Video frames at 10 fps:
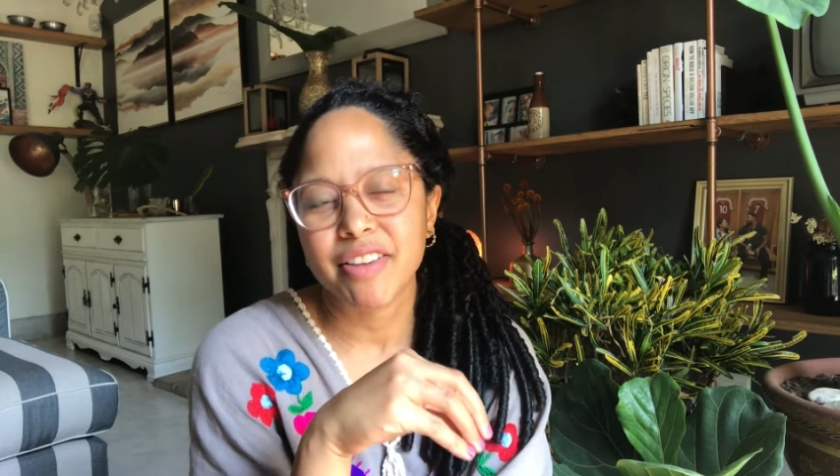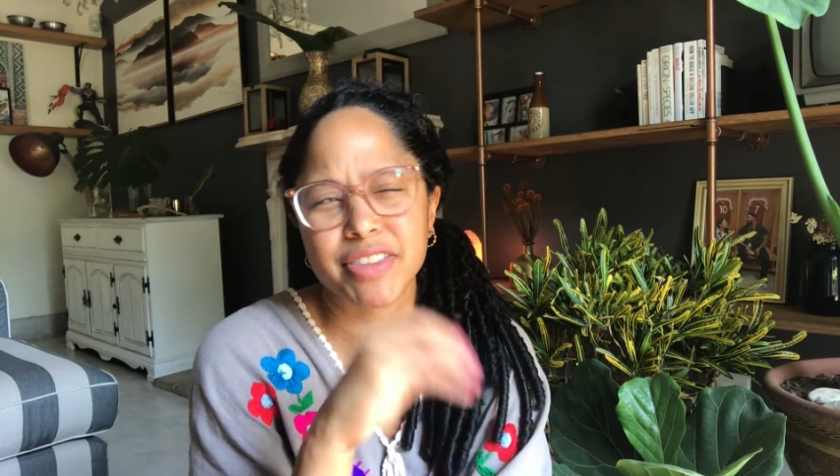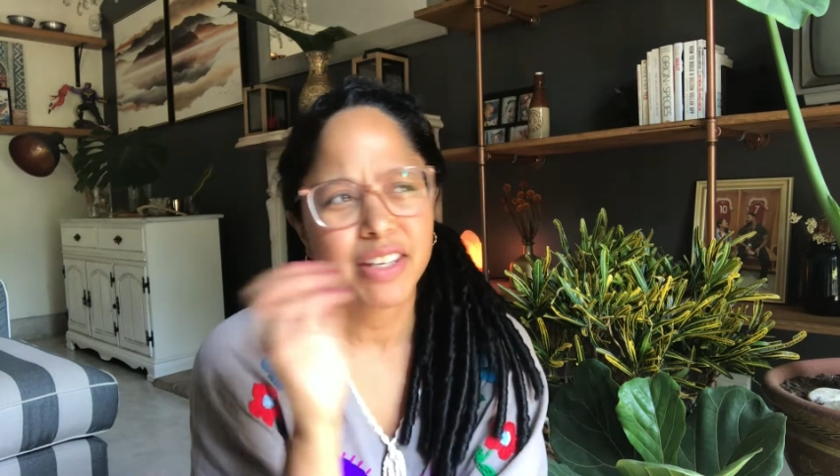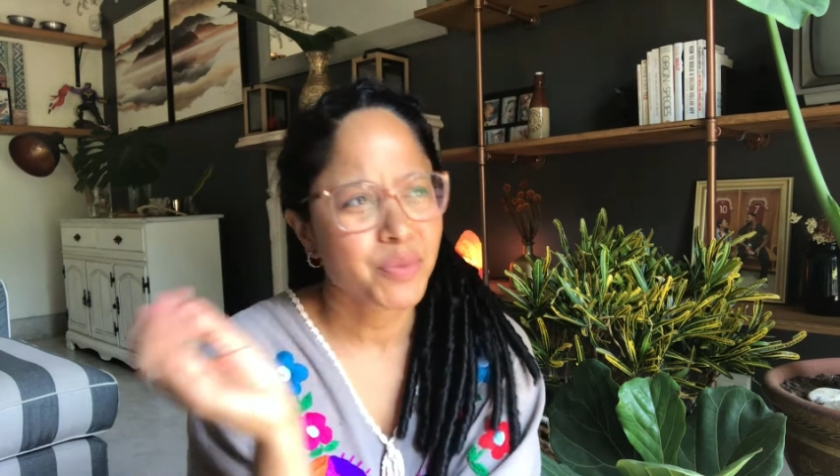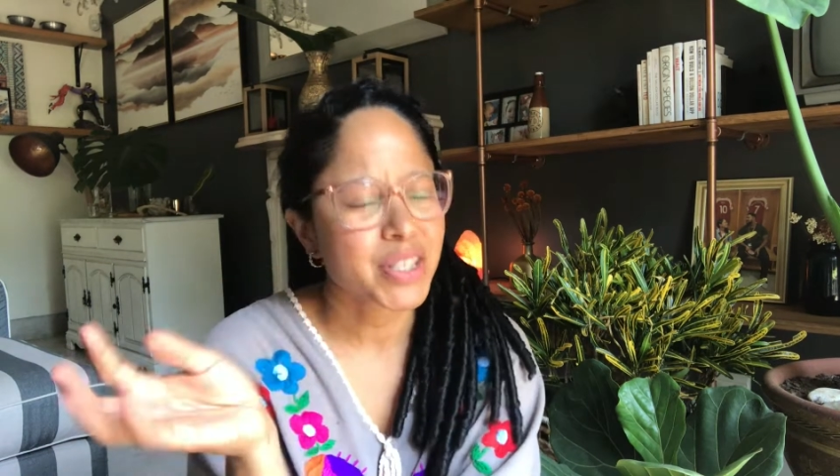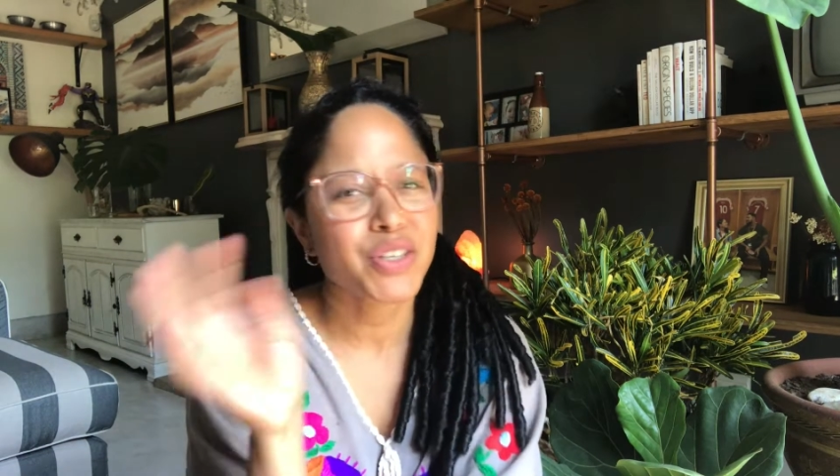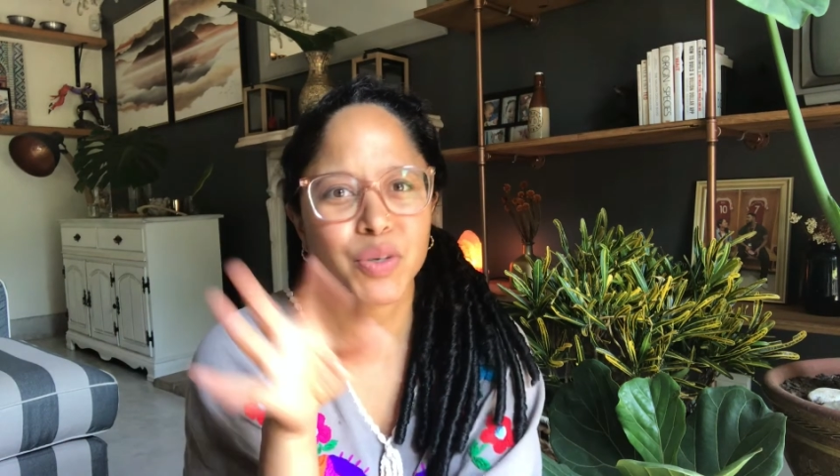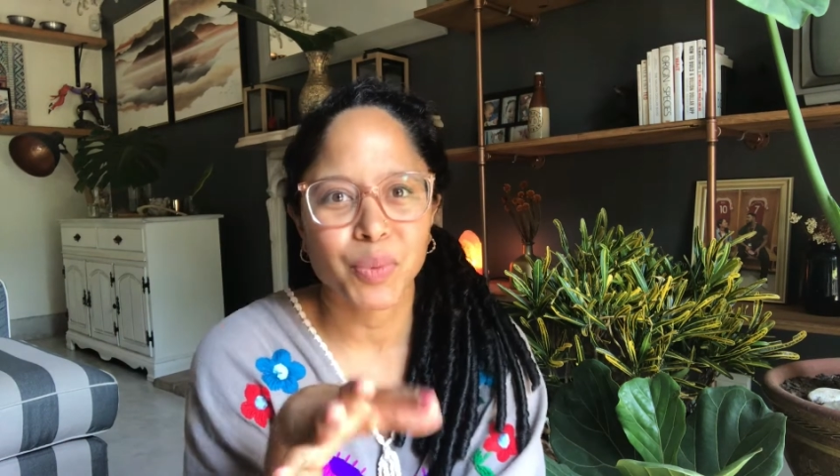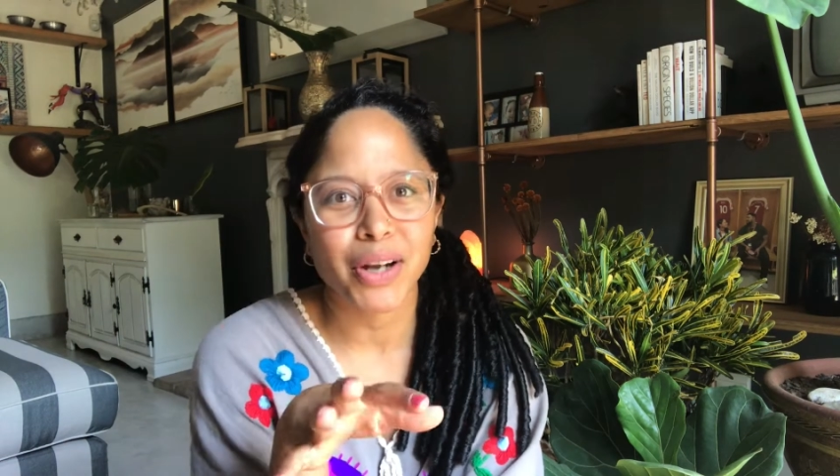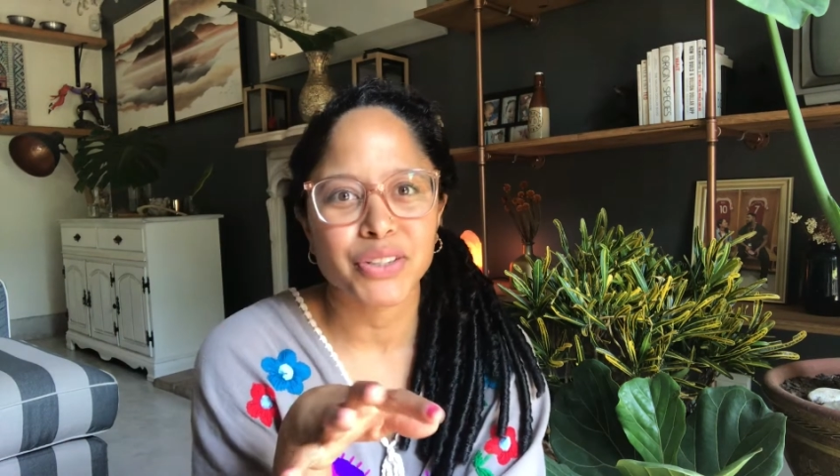It was a
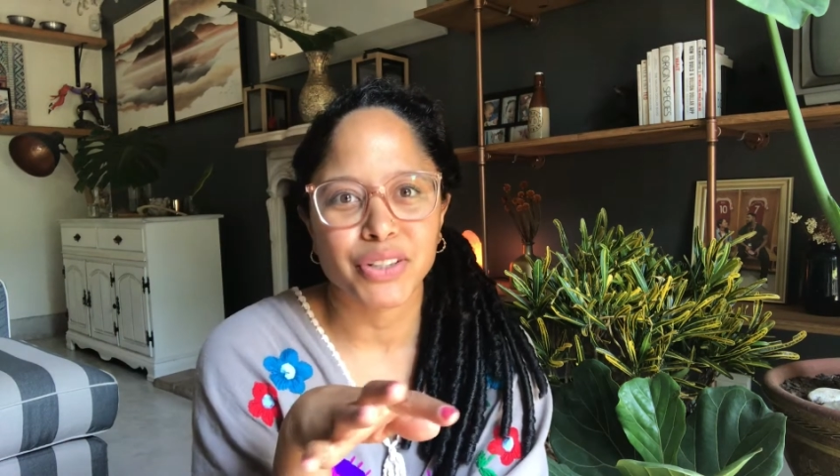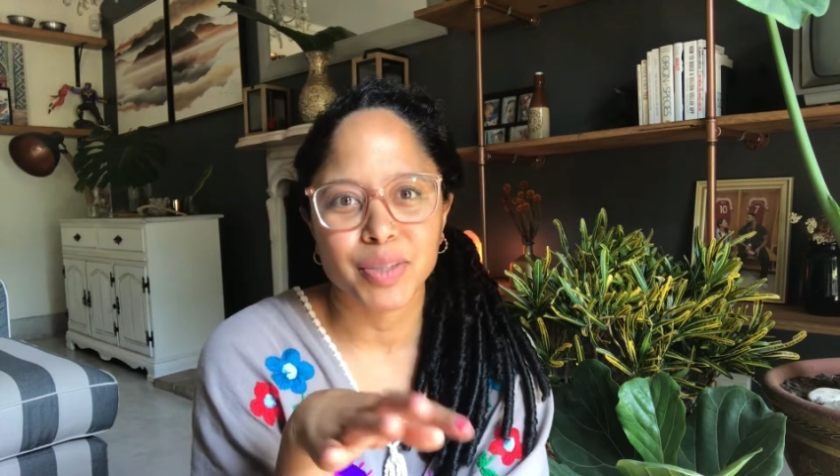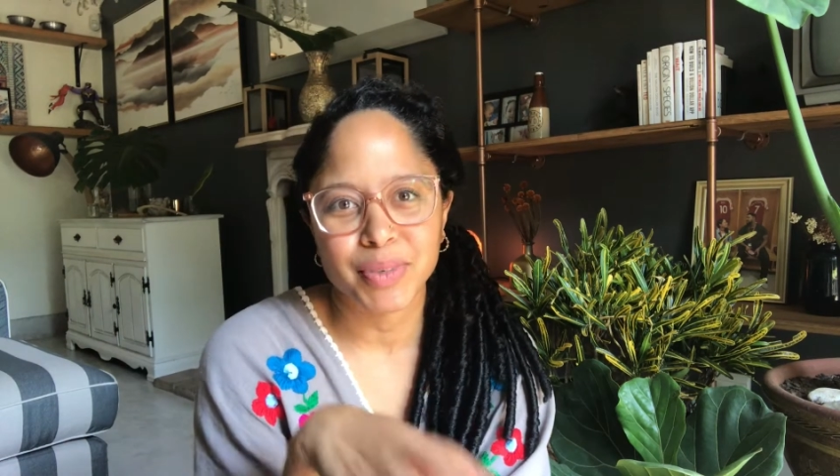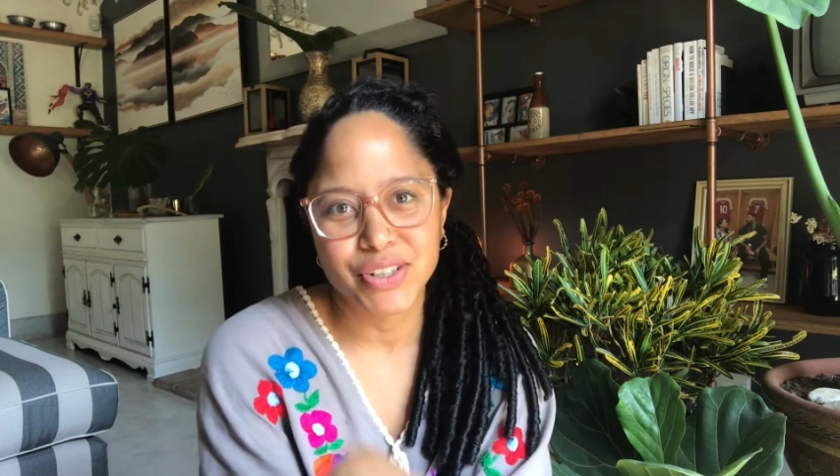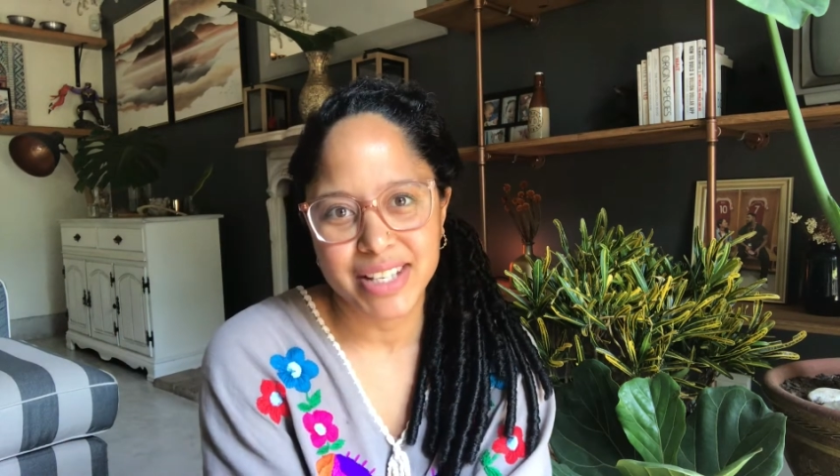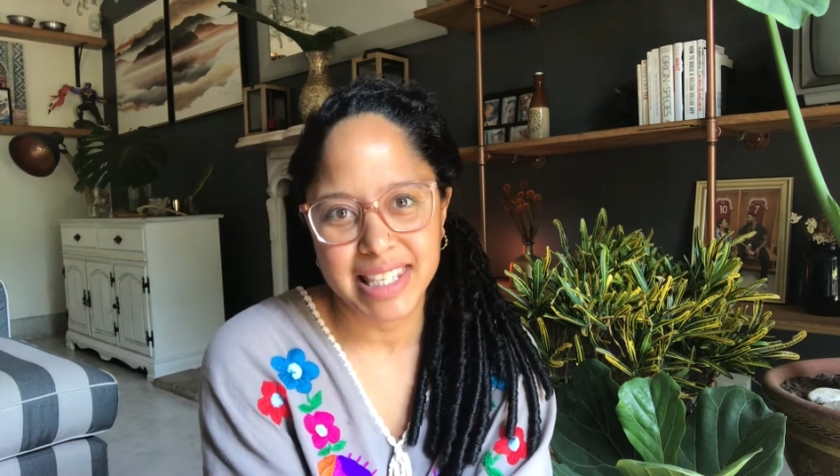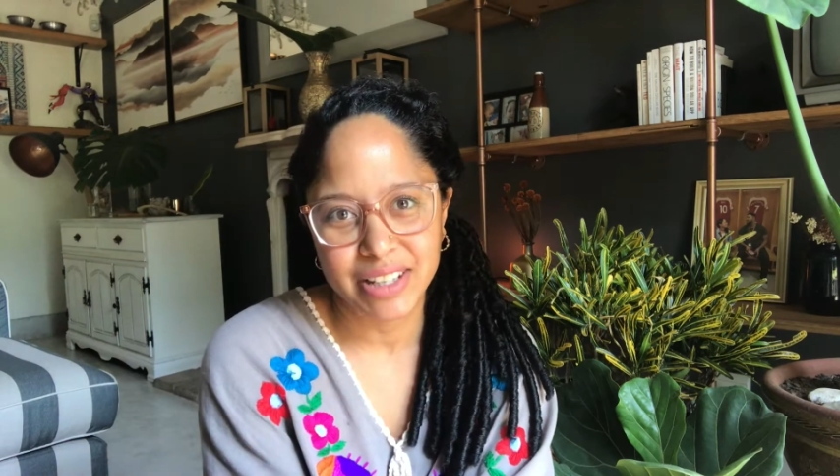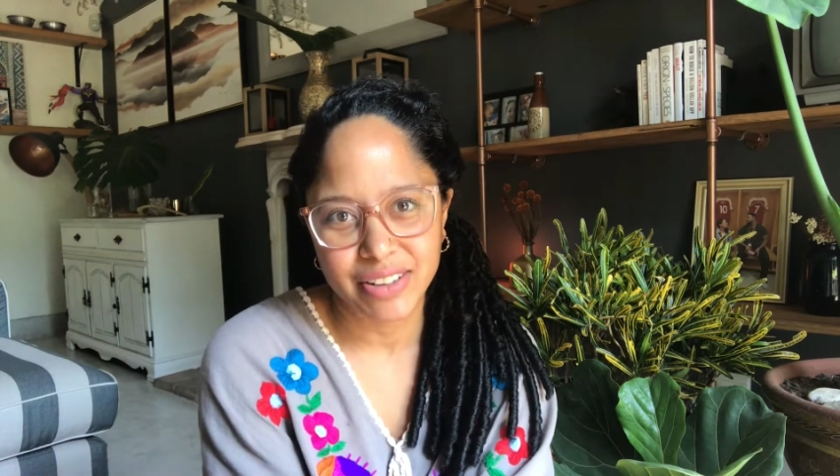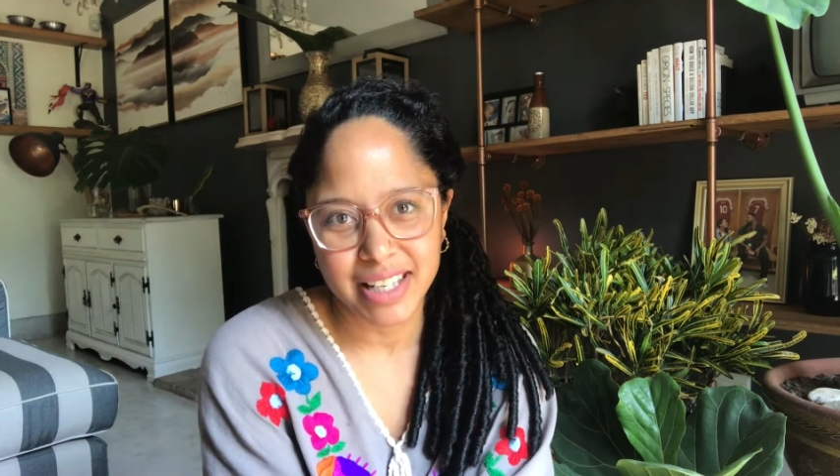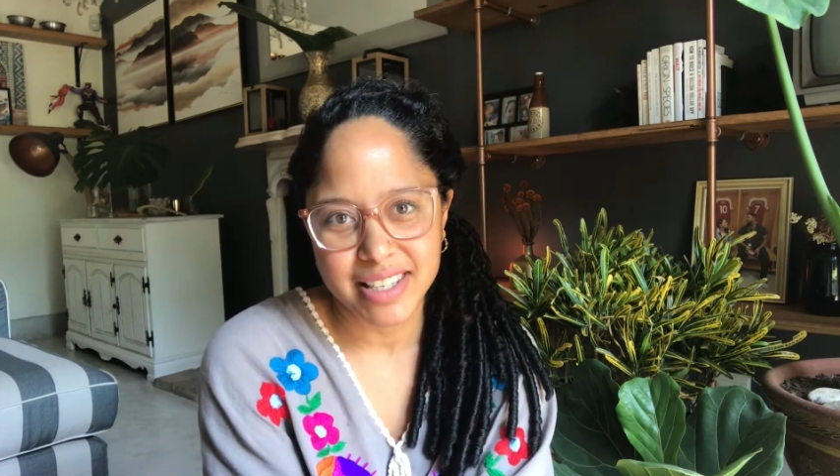two-part documentary
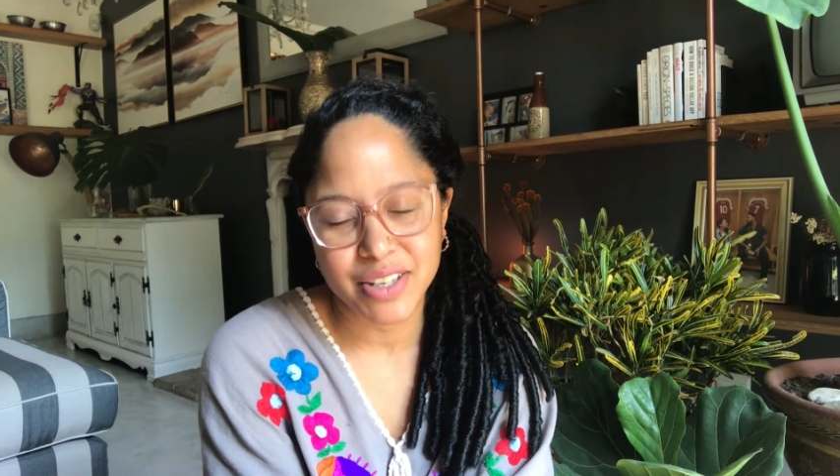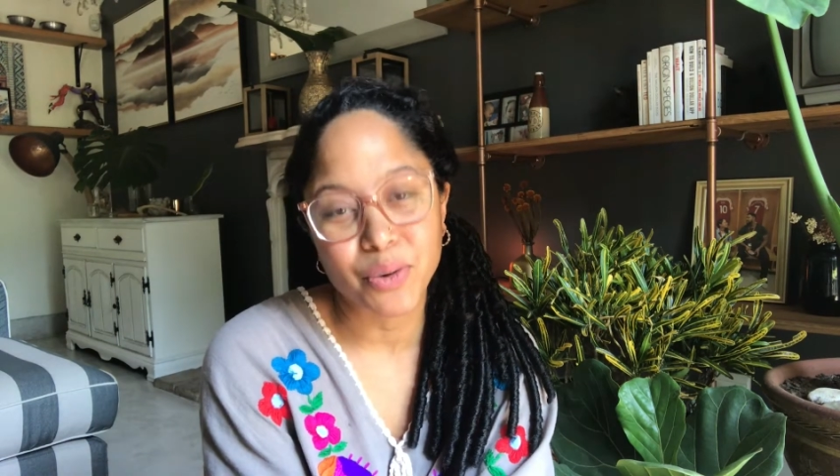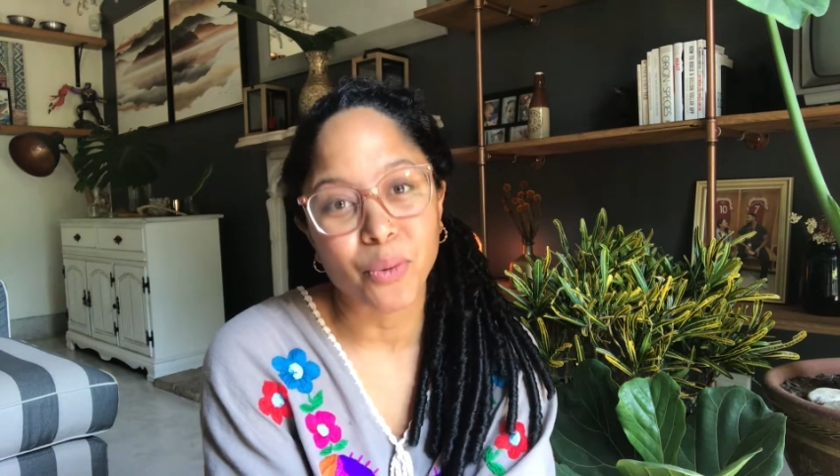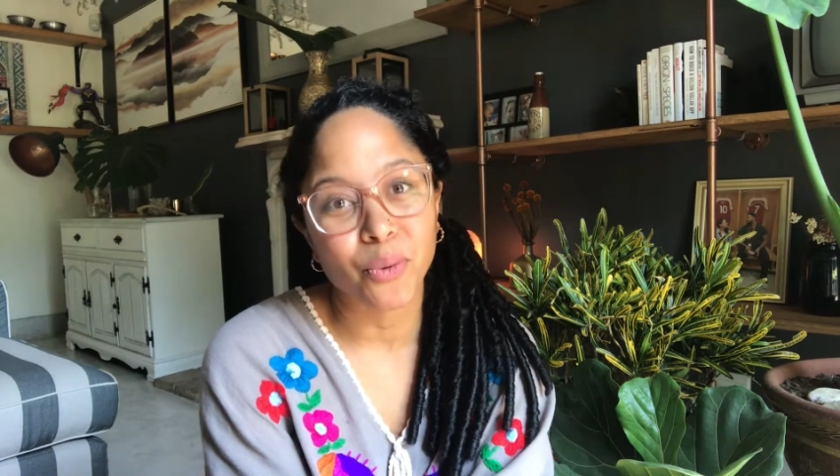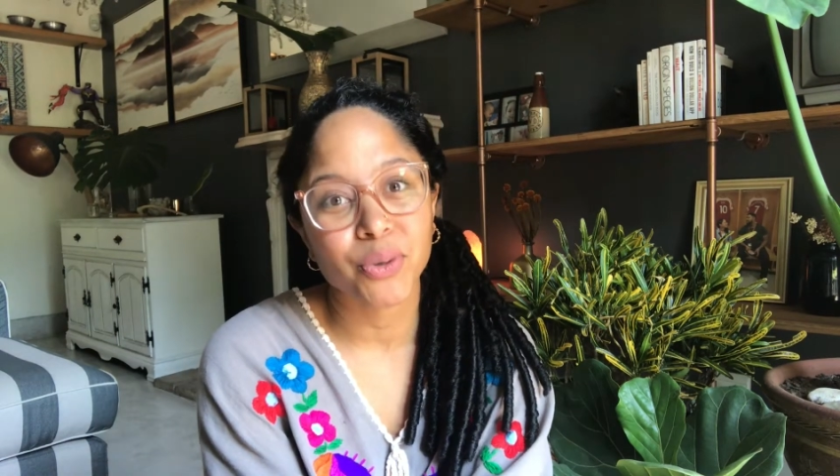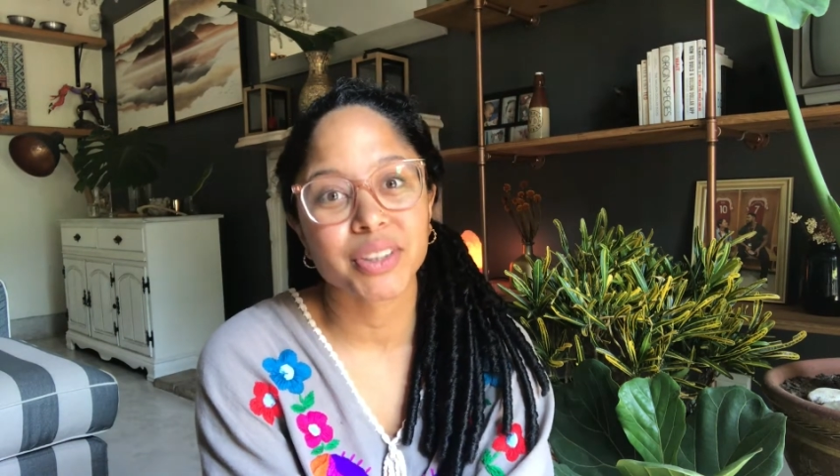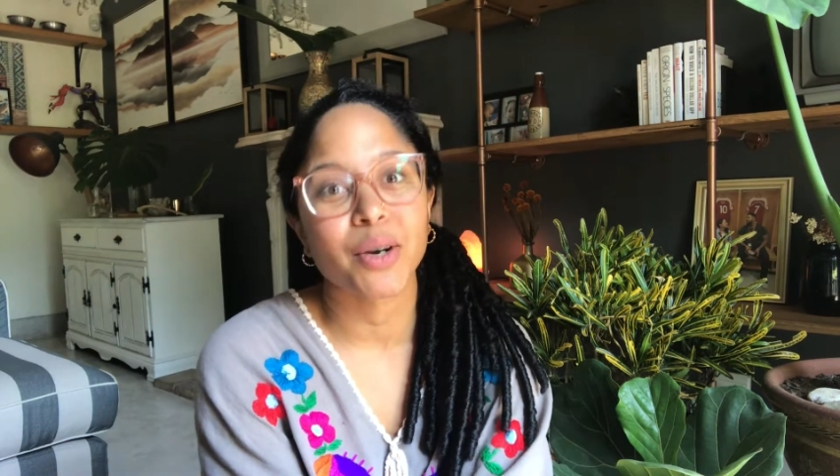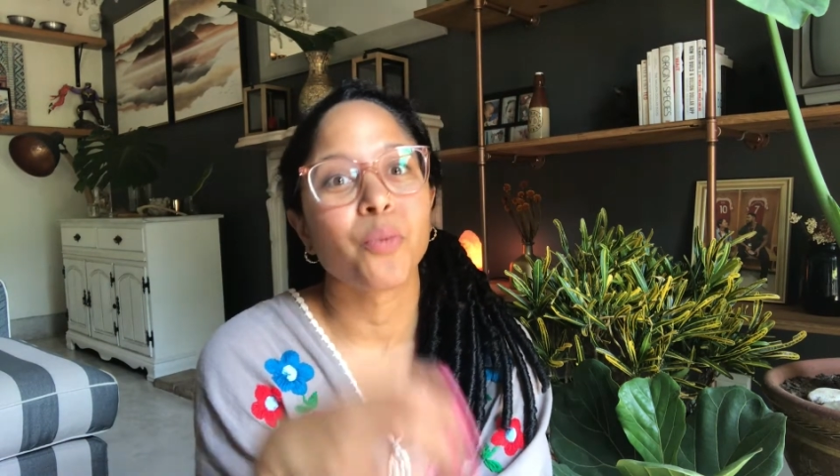series called